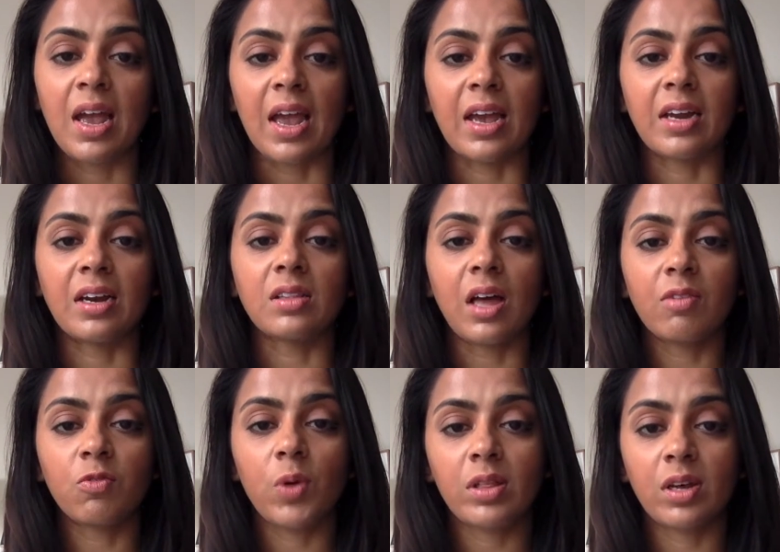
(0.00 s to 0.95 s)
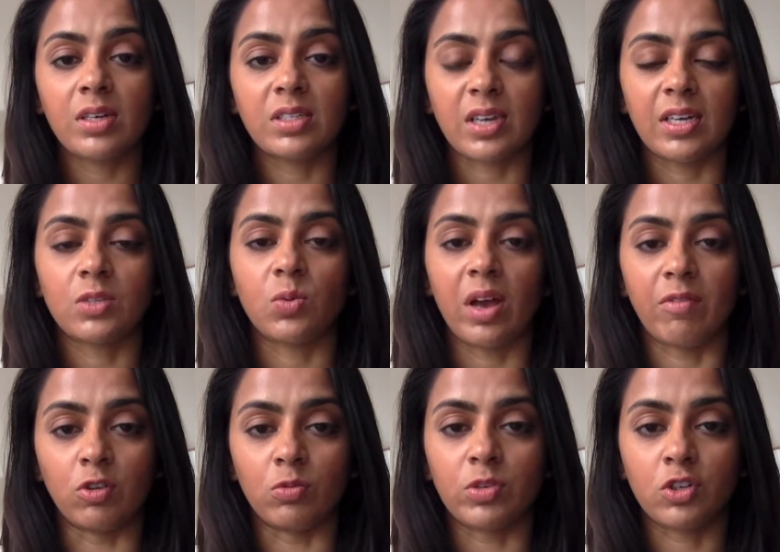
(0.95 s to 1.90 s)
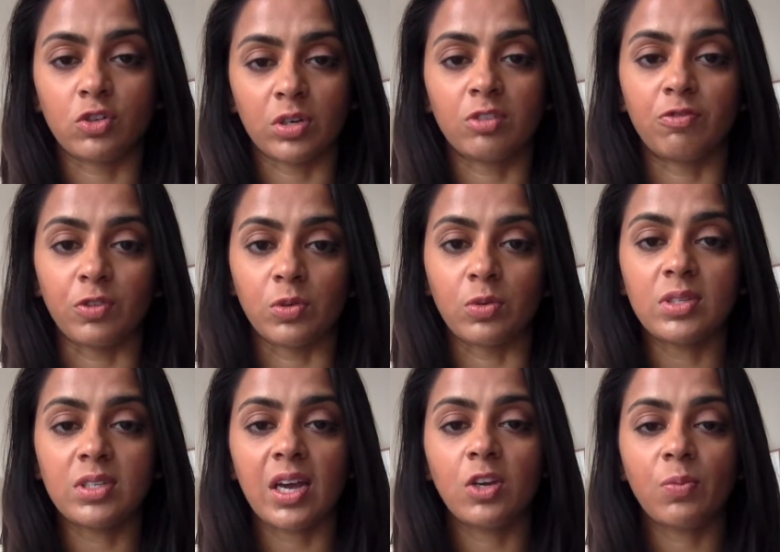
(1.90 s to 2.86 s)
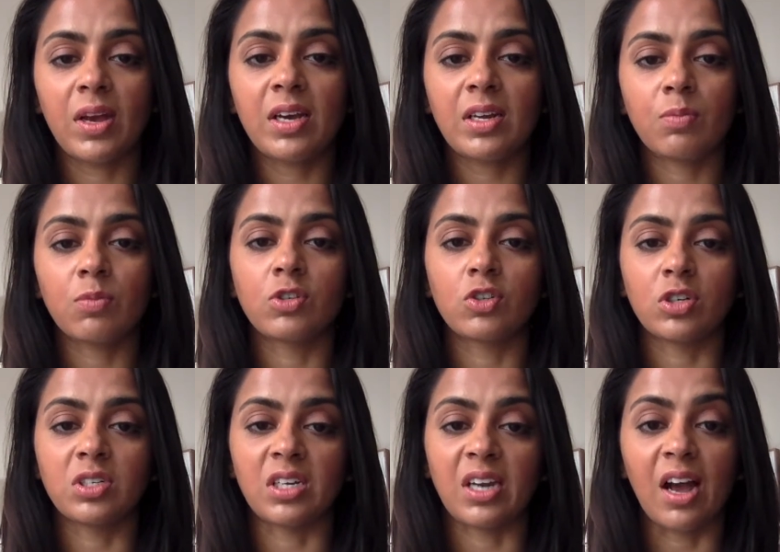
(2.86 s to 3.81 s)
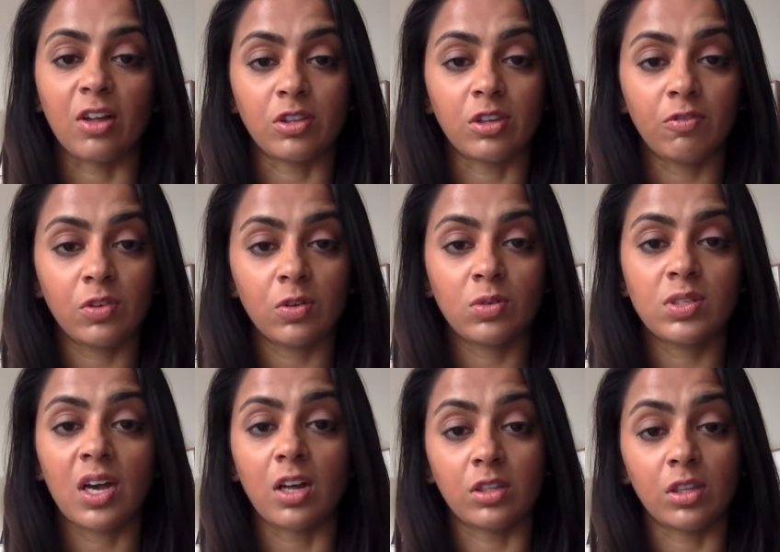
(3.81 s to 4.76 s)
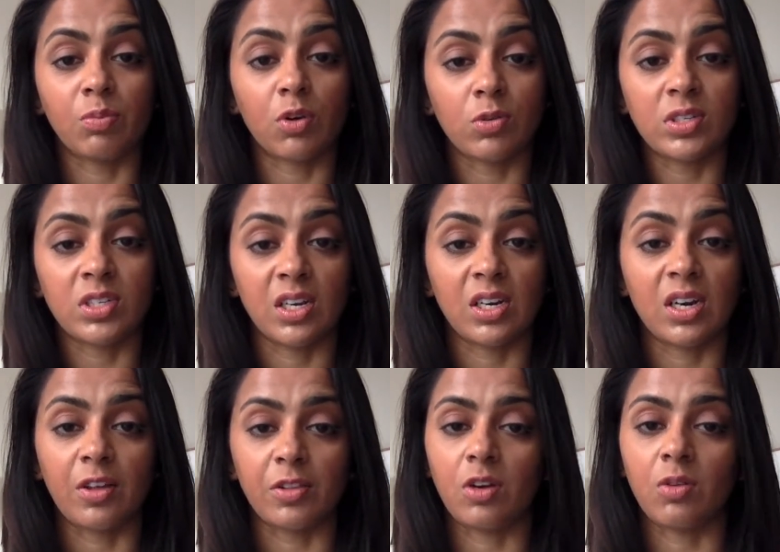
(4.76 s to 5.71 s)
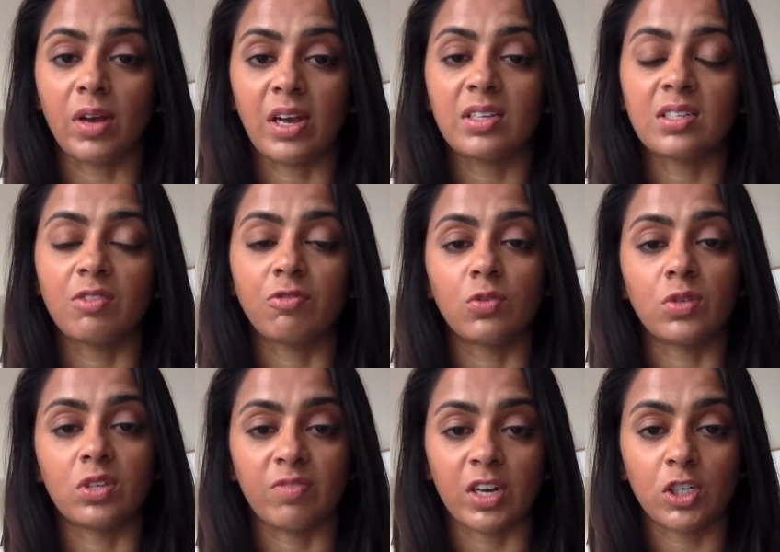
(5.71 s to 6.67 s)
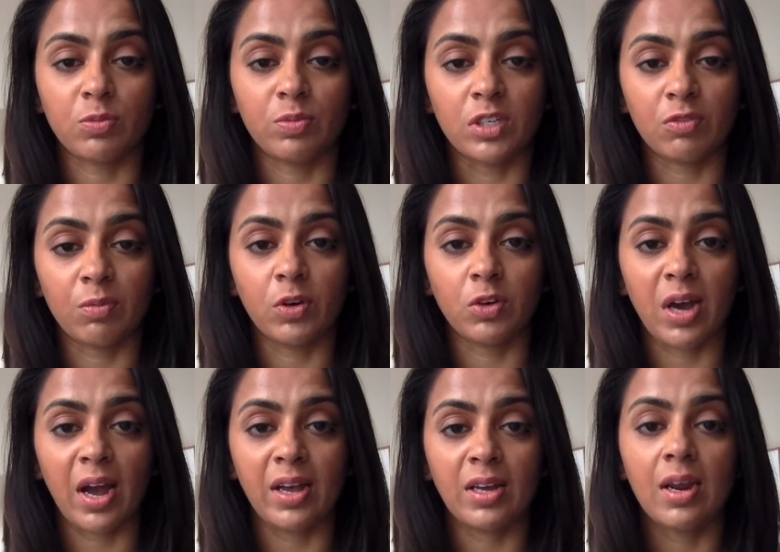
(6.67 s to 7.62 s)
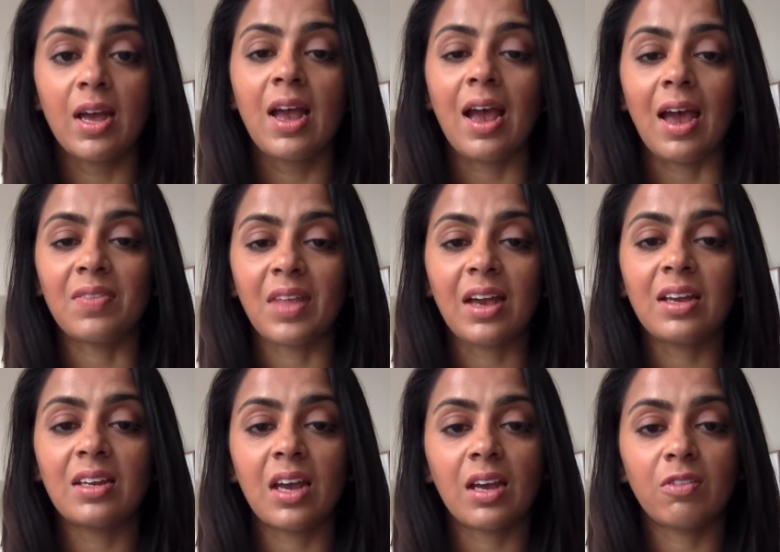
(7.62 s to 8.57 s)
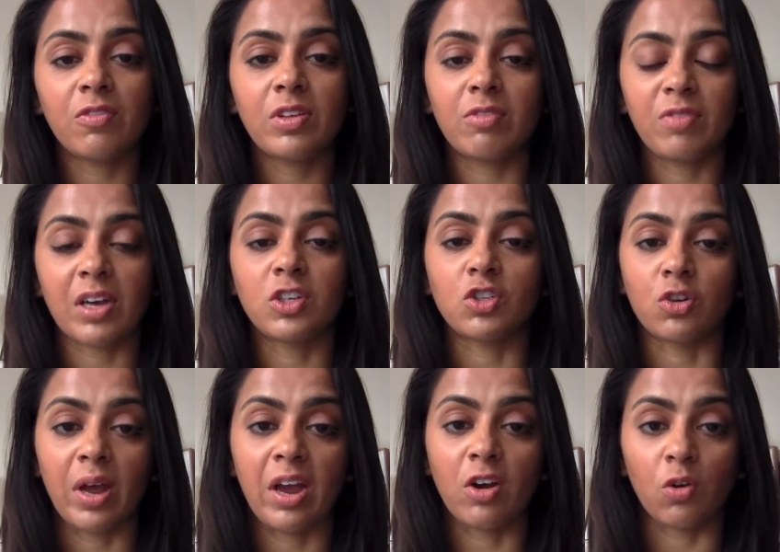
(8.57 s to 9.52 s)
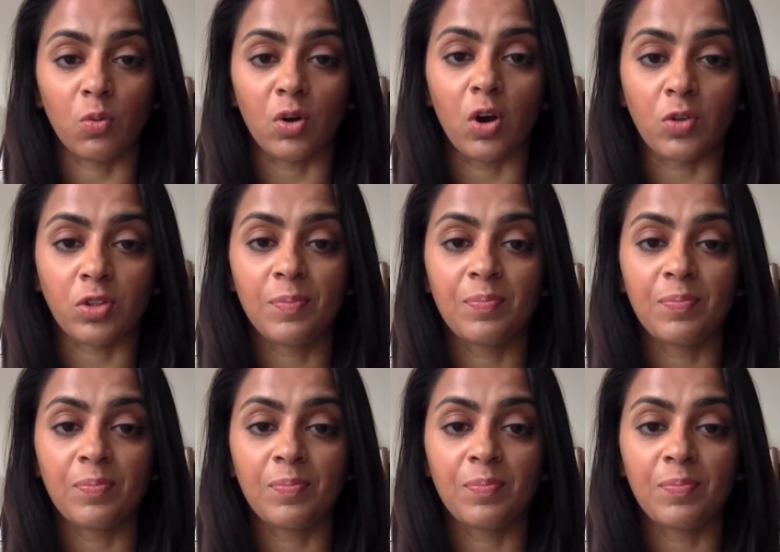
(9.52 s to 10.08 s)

And a lot of weight loss diets will have you restrict foods, and you may end up restricting healthy foods, healthy protein, healthy grains, and fruits and vegetables from your diet, and that can negatively affect your hair growth.